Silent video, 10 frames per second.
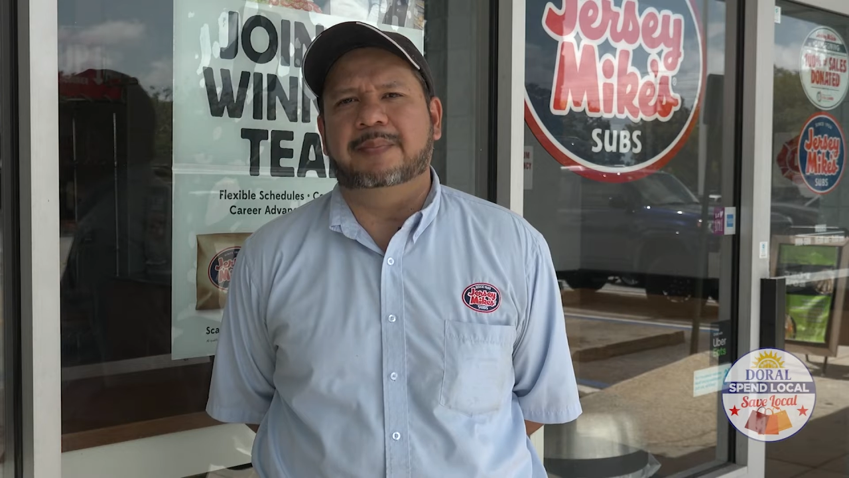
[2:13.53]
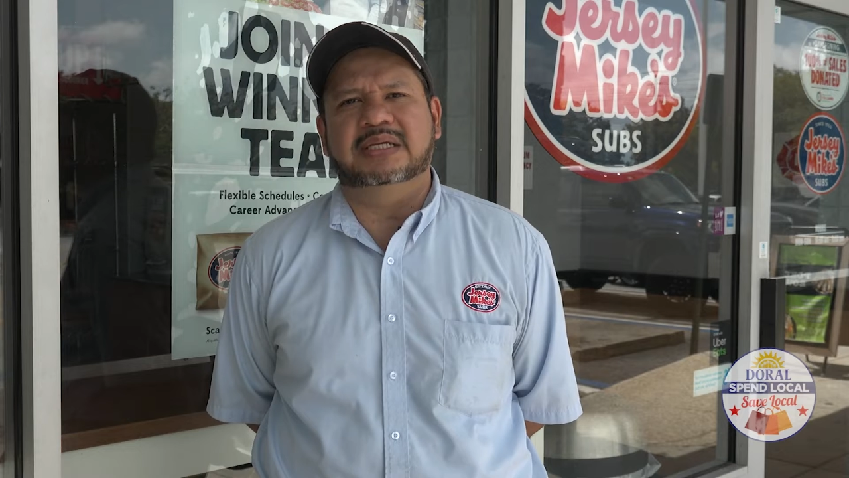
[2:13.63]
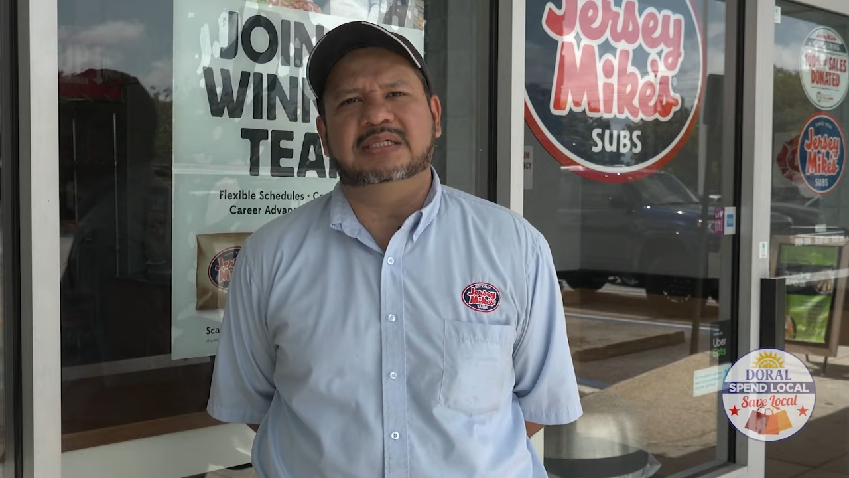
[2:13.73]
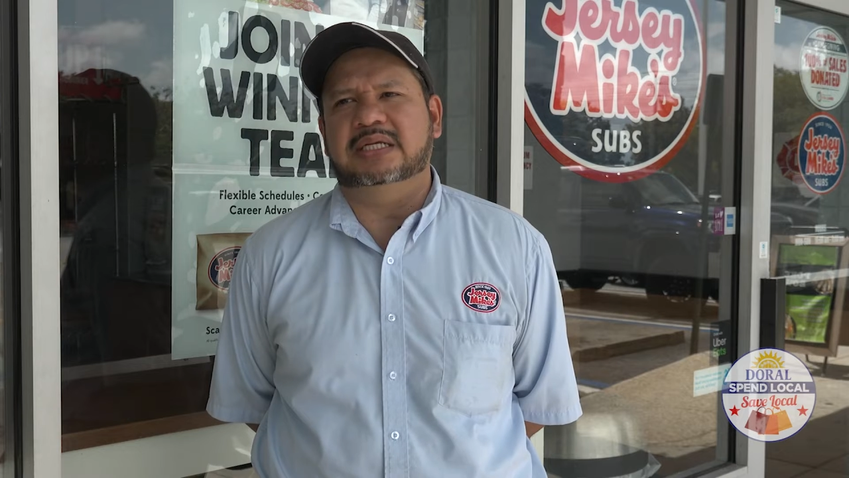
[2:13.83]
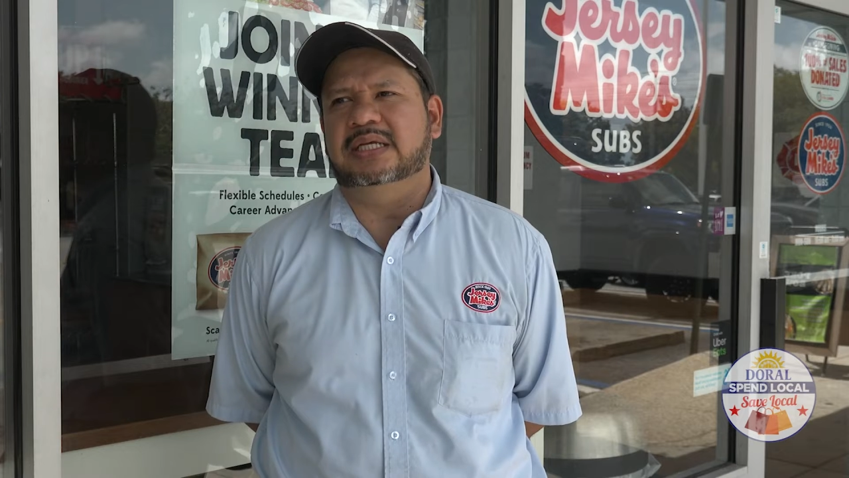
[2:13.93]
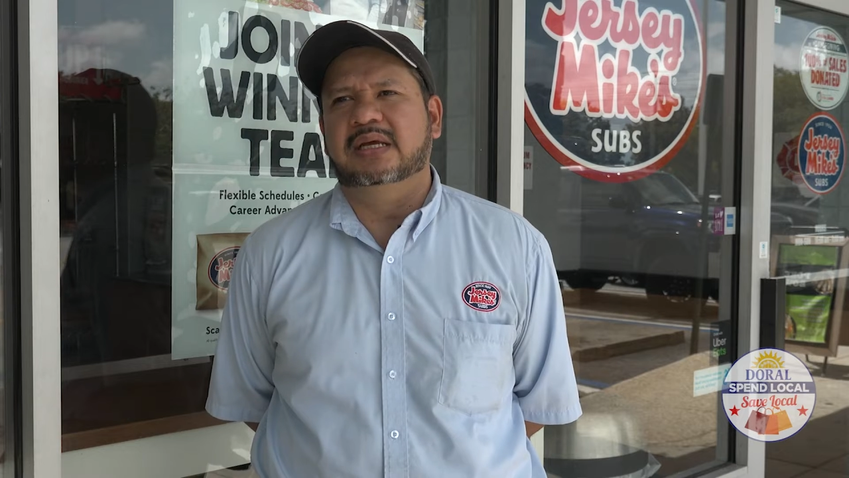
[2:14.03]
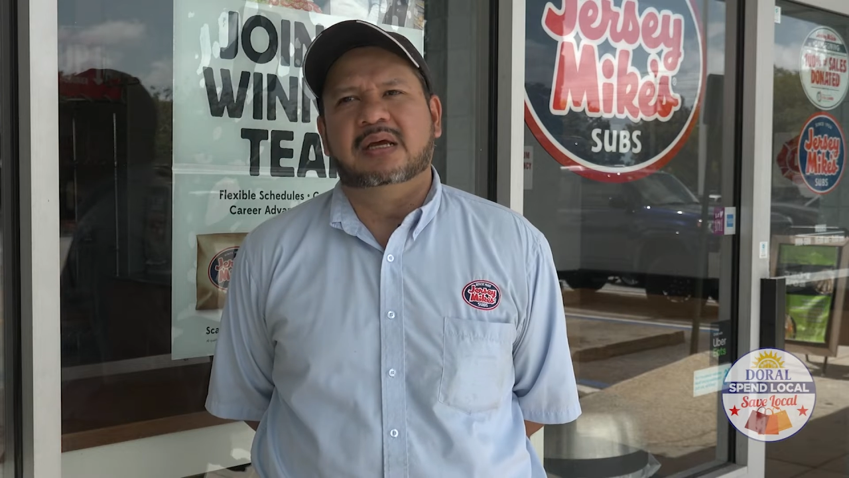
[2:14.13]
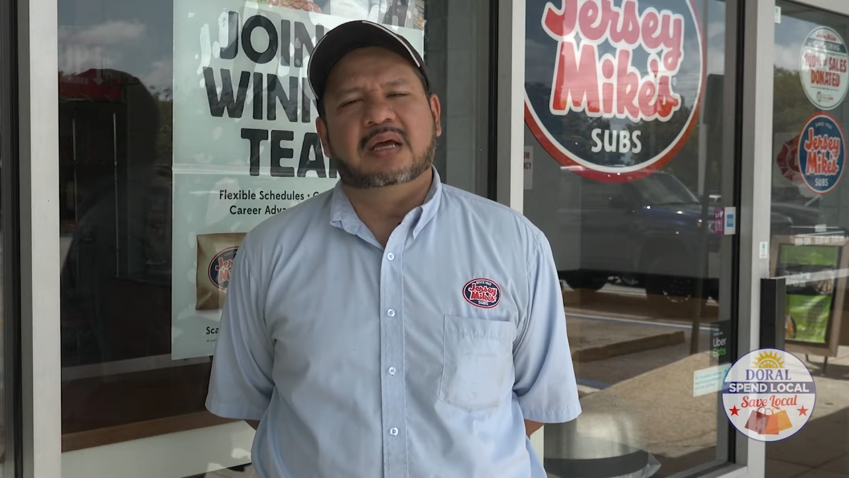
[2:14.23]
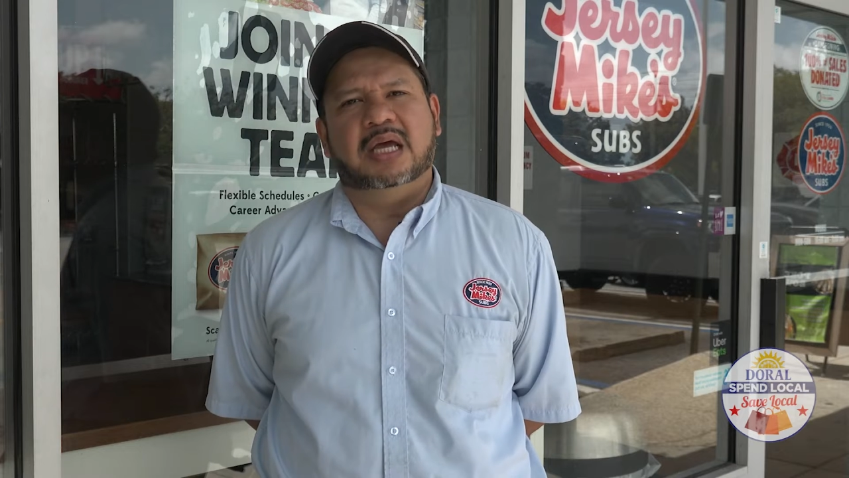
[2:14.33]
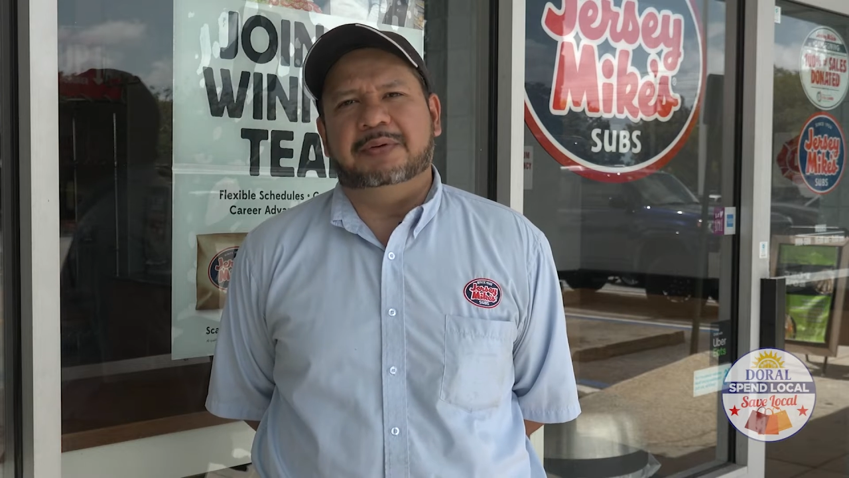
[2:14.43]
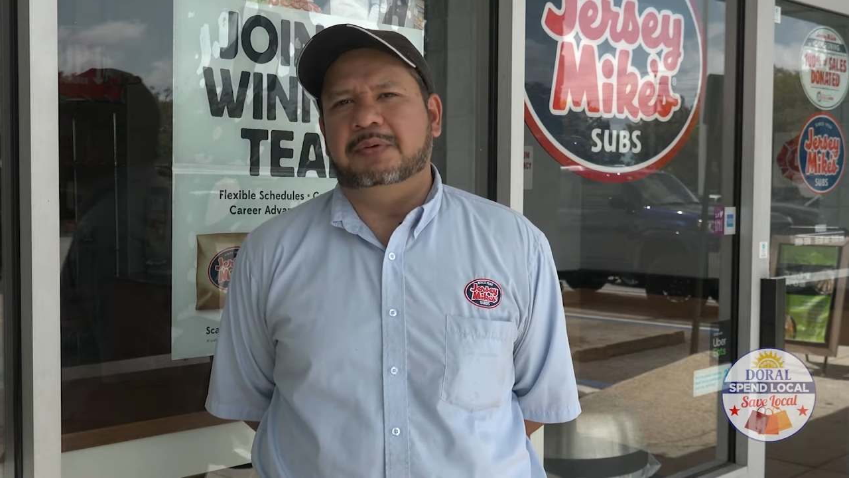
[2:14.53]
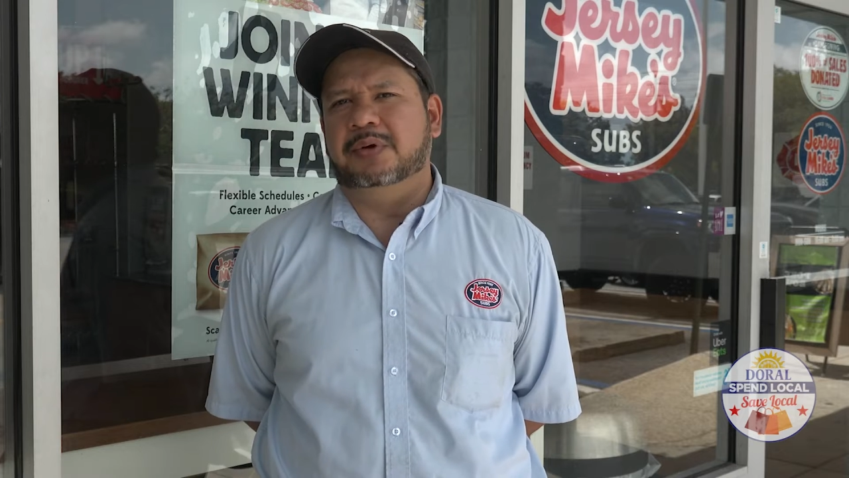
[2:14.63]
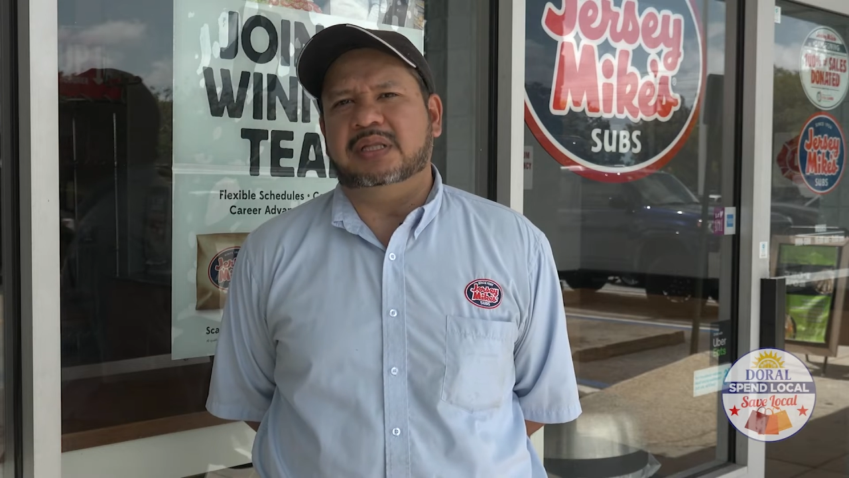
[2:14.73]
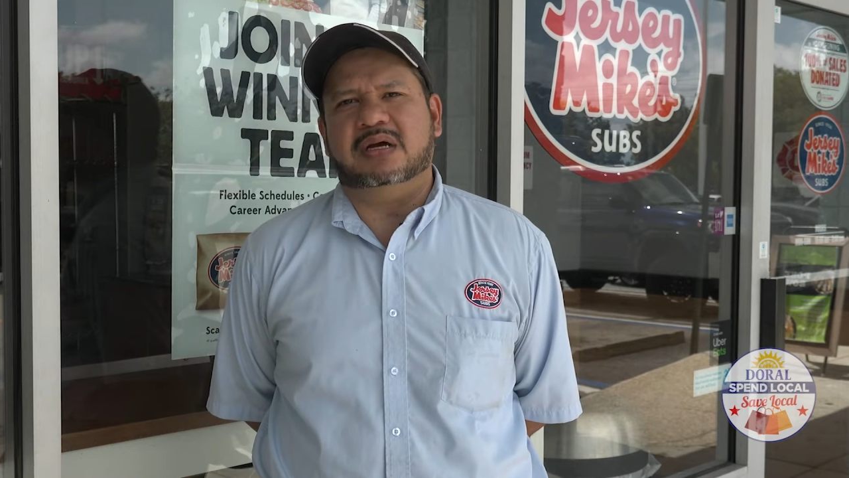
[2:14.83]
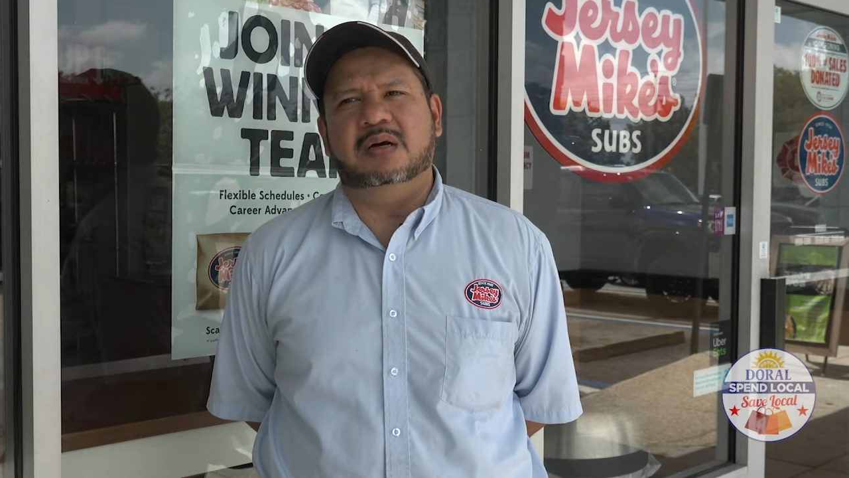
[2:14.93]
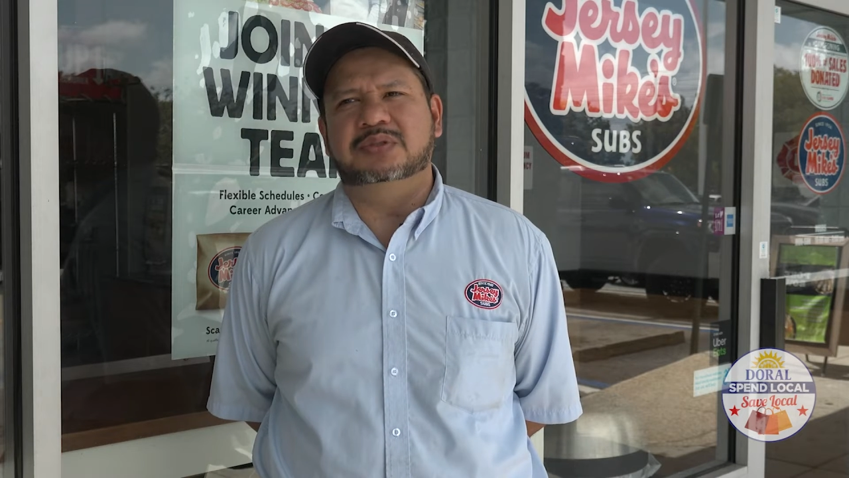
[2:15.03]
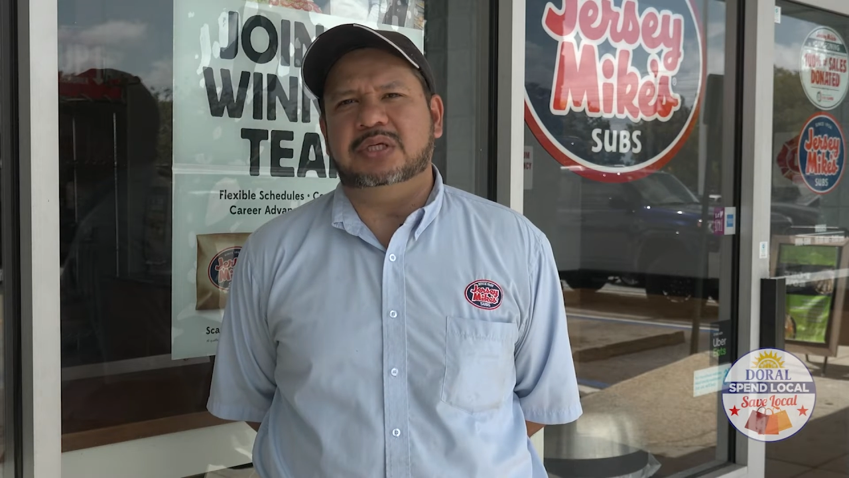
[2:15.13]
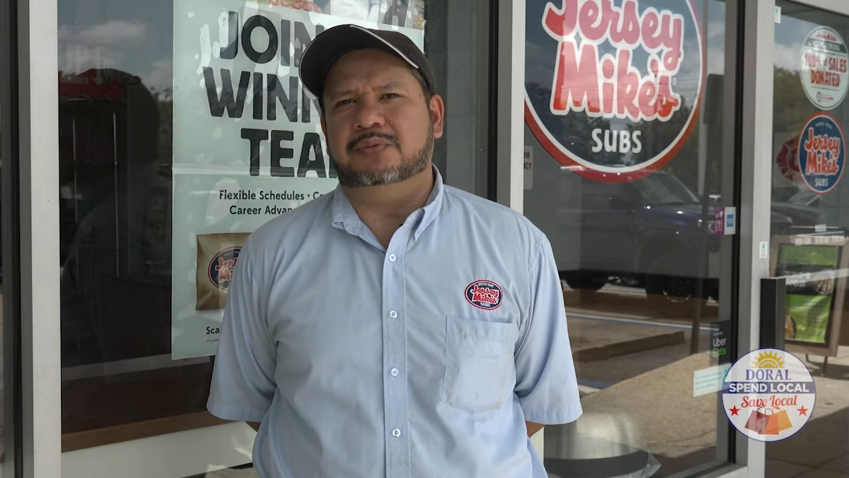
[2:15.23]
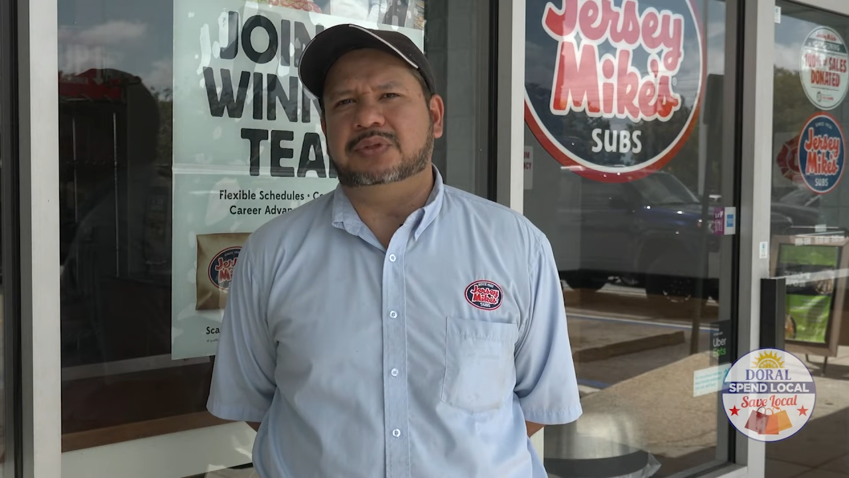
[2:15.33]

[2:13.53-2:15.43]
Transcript: basically, everyone that comes here,